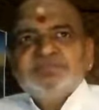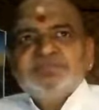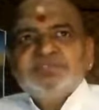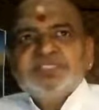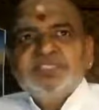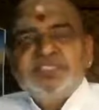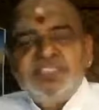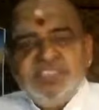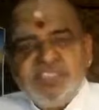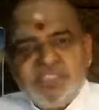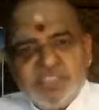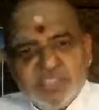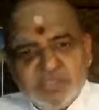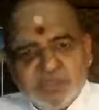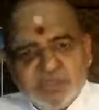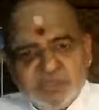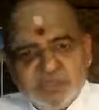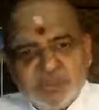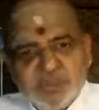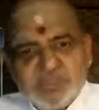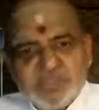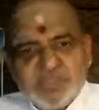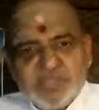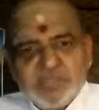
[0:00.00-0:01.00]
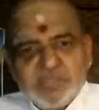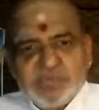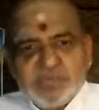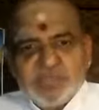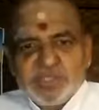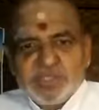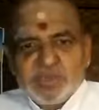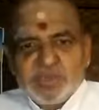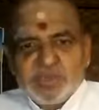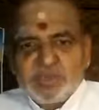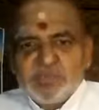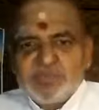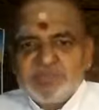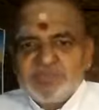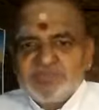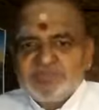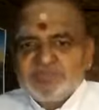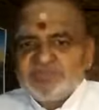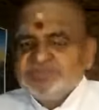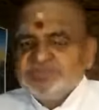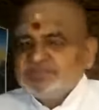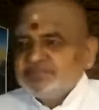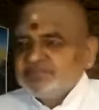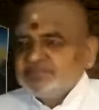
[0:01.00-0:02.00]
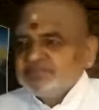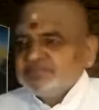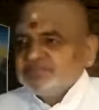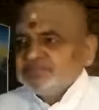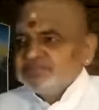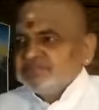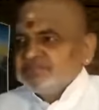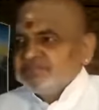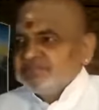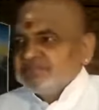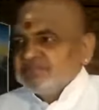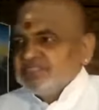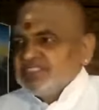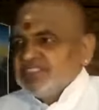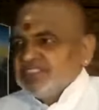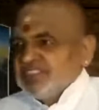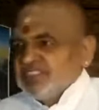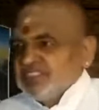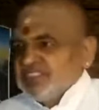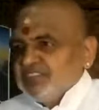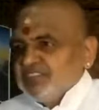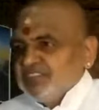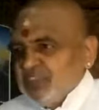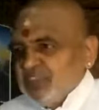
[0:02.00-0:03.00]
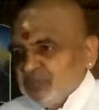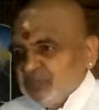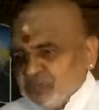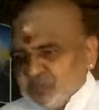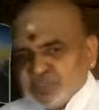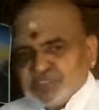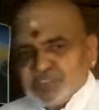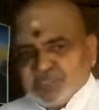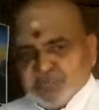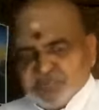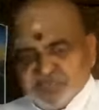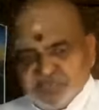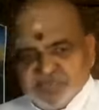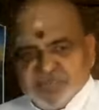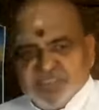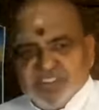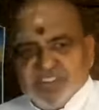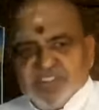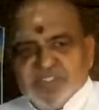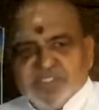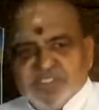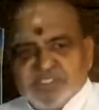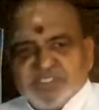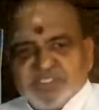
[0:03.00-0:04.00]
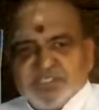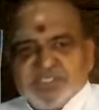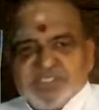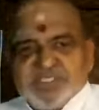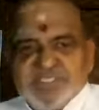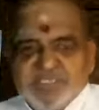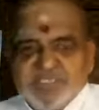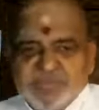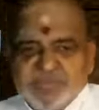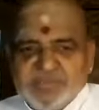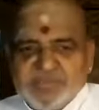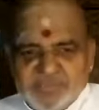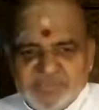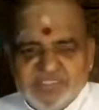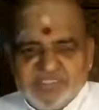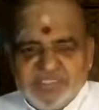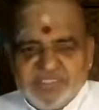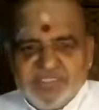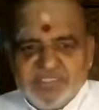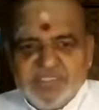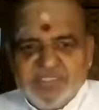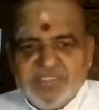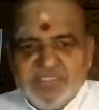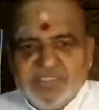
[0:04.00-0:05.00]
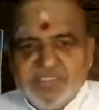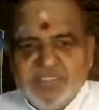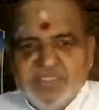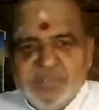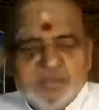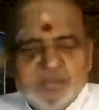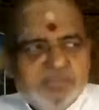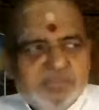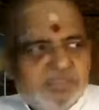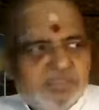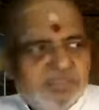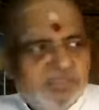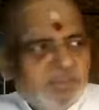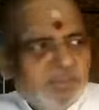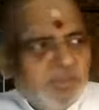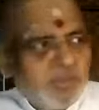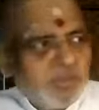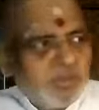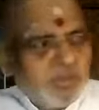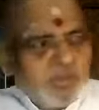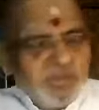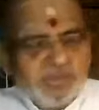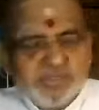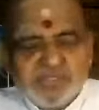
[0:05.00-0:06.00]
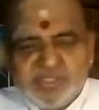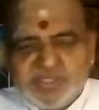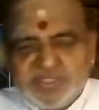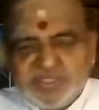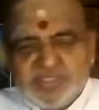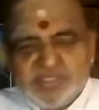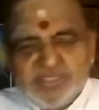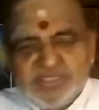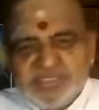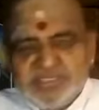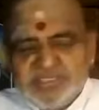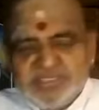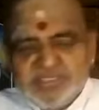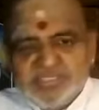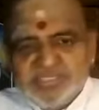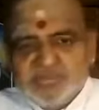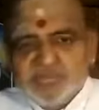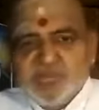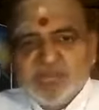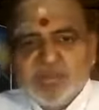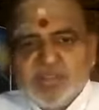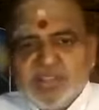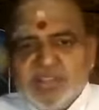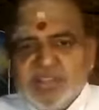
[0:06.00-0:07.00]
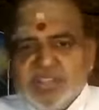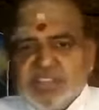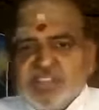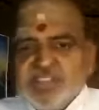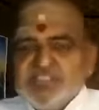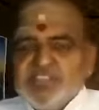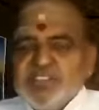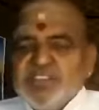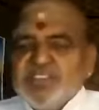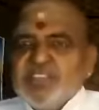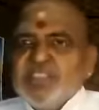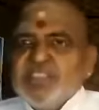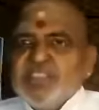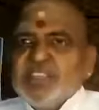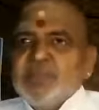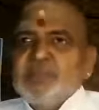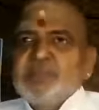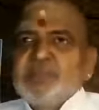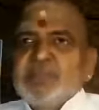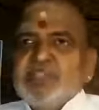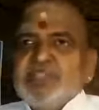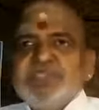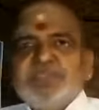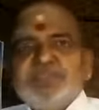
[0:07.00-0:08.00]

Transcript: we decorate the puja room. We put some flowers on the photos or small idols we have kept.